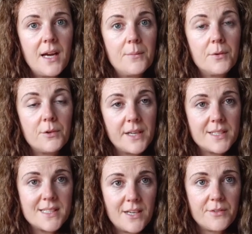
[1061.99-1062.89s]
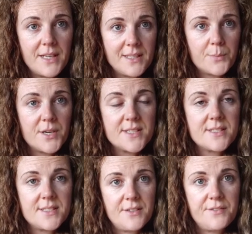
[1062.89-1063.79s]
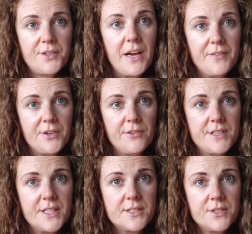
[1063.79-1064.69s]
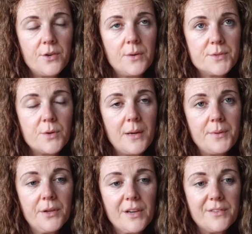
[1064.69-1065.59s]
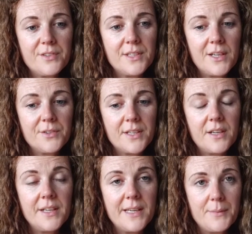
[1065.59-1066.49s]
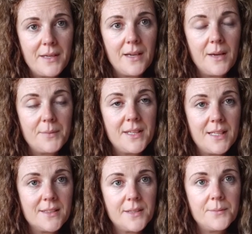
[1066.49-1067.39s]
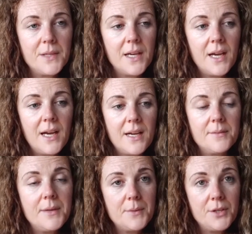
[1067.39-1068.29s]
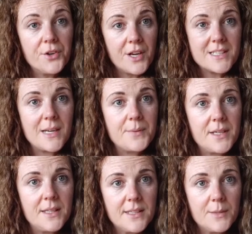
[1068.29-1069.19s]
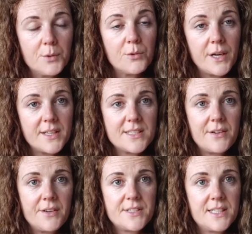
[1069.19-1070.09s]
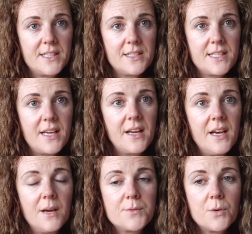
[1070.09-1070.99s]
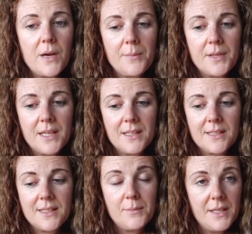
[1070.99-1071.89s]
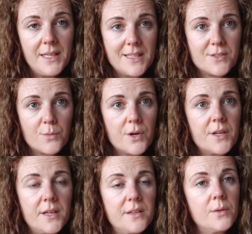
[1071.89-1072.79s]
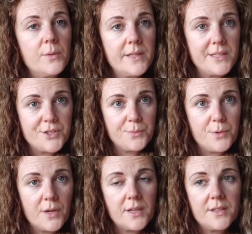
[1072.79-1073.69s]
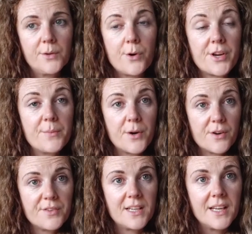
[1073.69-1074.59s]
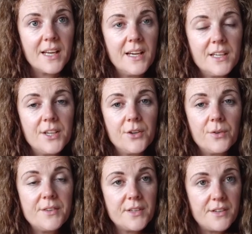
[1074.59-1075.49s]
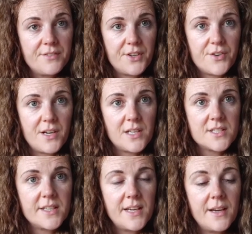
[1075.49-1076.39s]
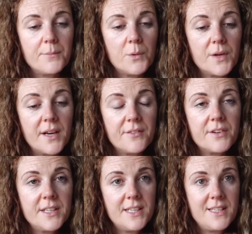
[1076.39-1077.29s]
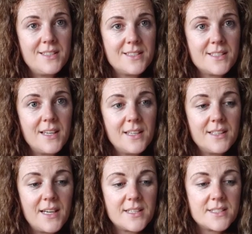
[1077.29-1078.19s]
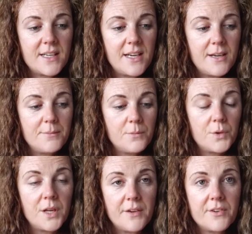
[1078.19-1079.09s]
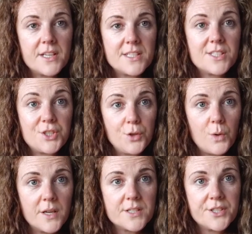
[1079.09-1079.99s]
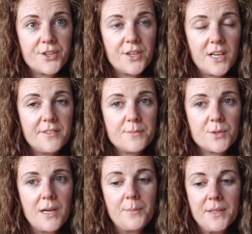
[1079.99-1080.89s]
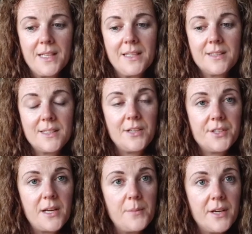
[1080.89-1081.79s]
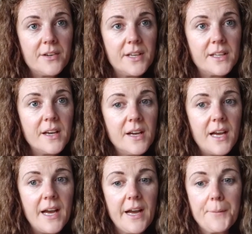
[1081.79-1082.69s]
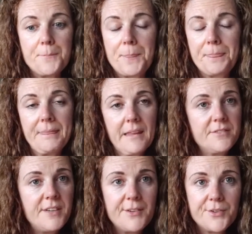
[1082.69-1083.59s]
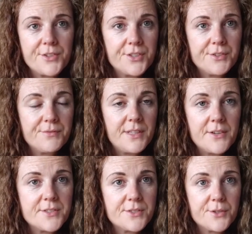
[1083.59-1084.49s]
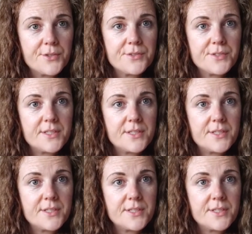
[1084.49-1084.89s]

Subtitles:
write it down in the present as if you have it already. So I'm so happy and grateful now that I am happy and healthy. And maybe you're not happy and healthy, but write it down every single day. I'm so happy and healthy that my legs are working in the way they should be working. They're working perfectly, even if they're not. Whatever it is that you want in your life, I'm so happy and healthy now that I'm earning 500,000 euros